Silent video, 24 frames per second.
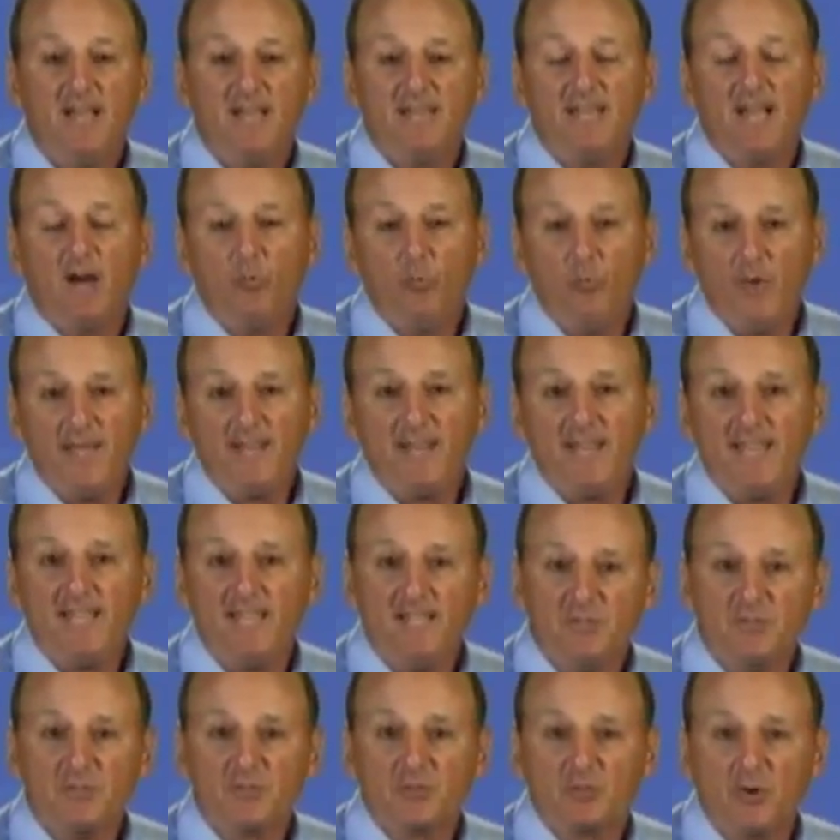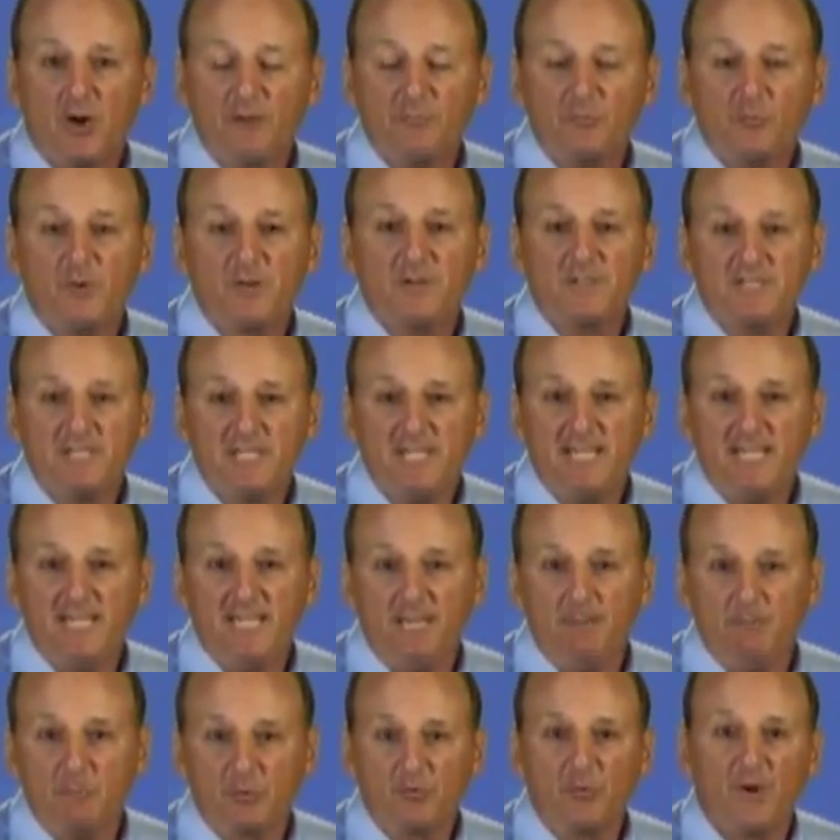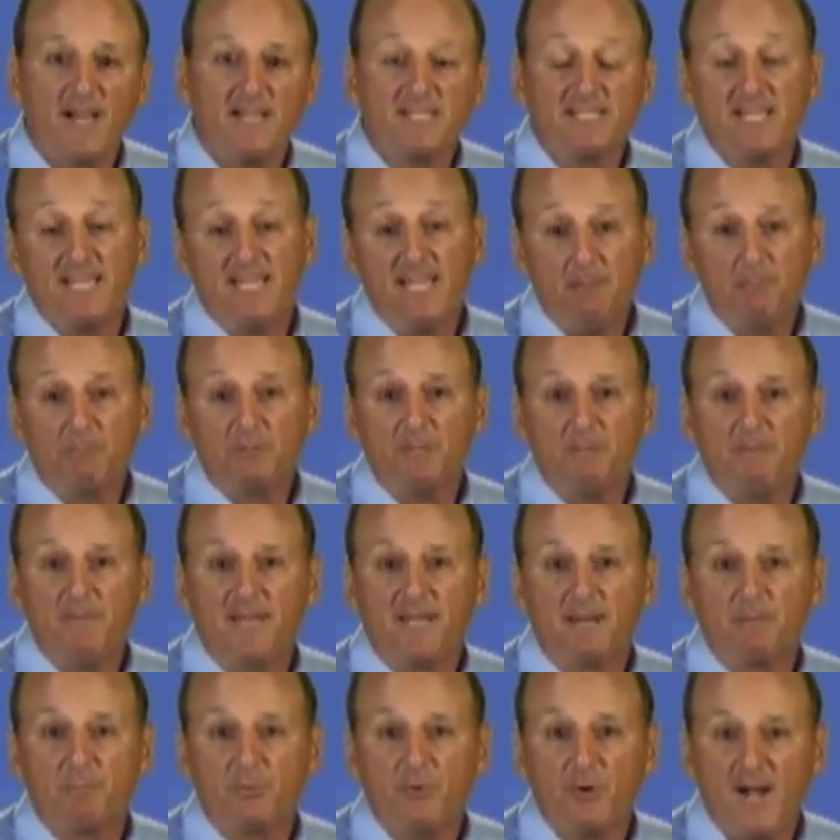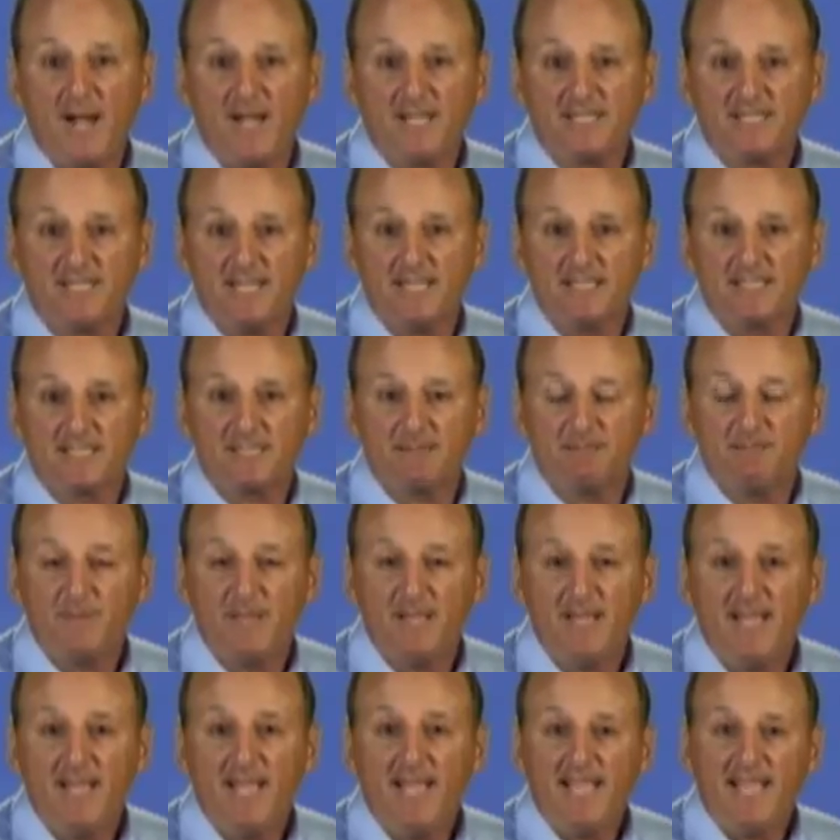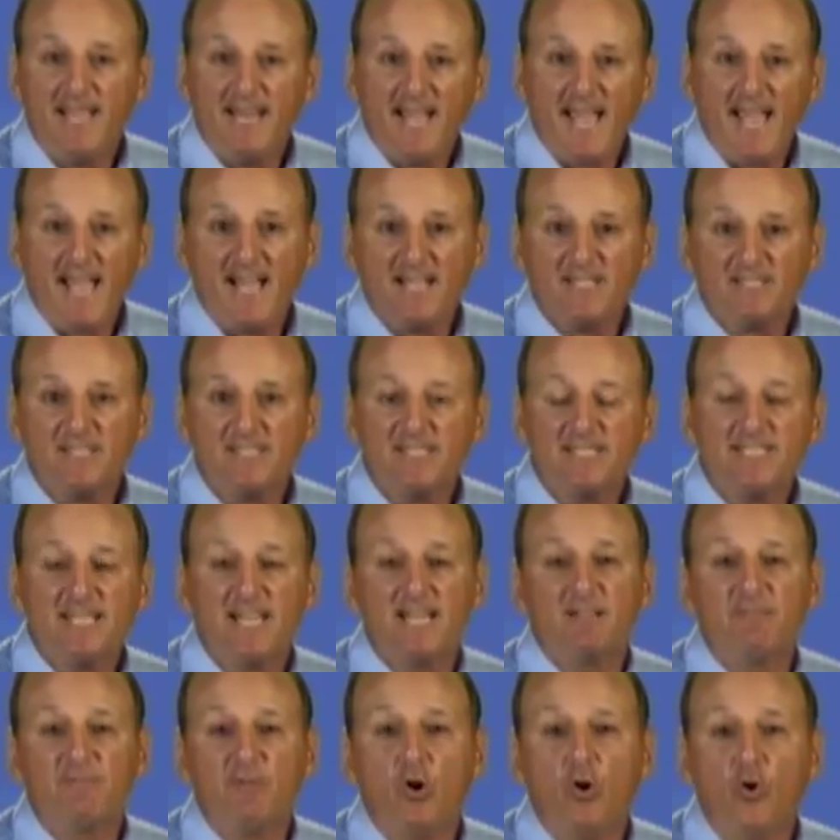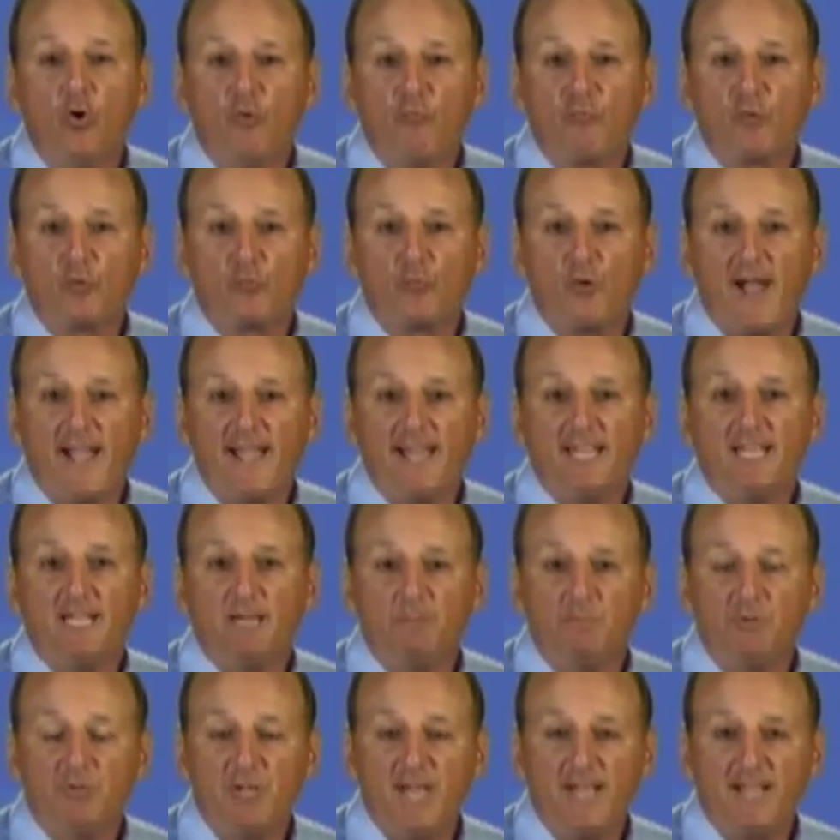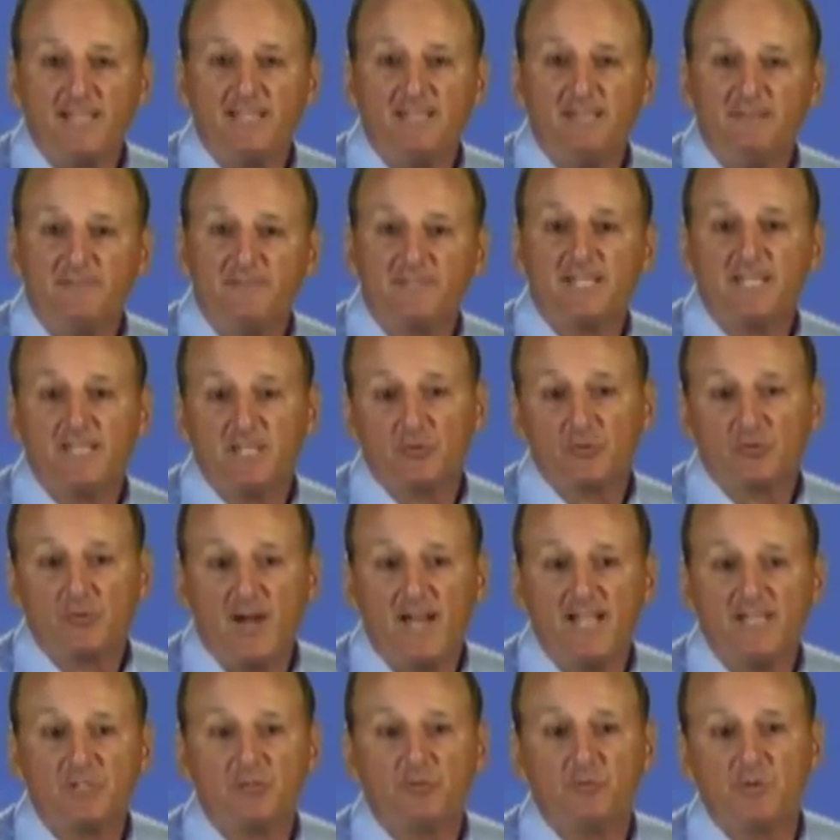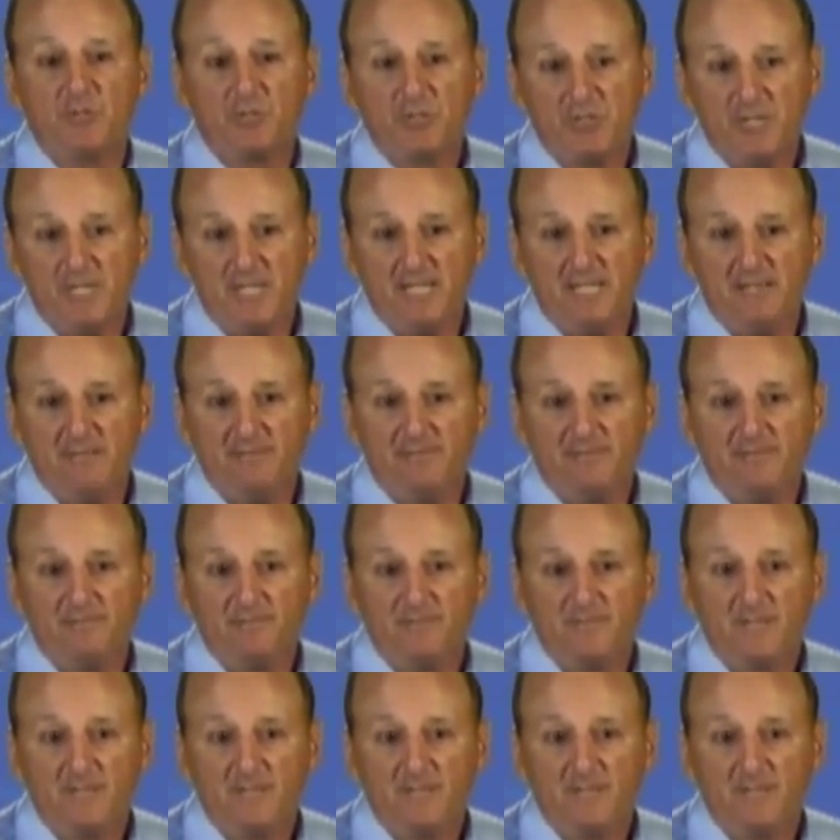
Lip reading: Now, when a software team tries to implement a process, it has a set of overriding objectives that it tries to achieve.